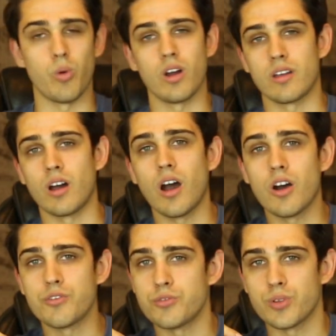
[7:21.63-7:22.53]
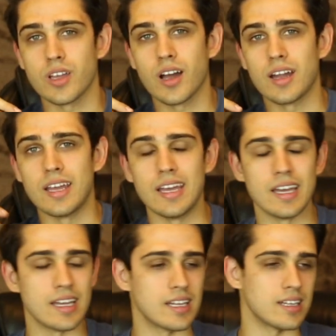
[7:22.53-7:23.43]
walking off when they got
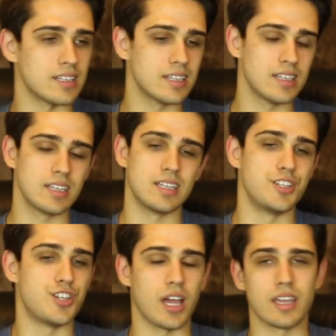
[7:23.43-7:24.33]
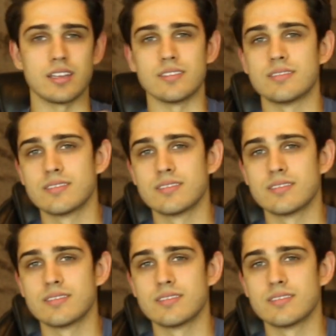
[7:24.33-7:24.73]
hit, and checking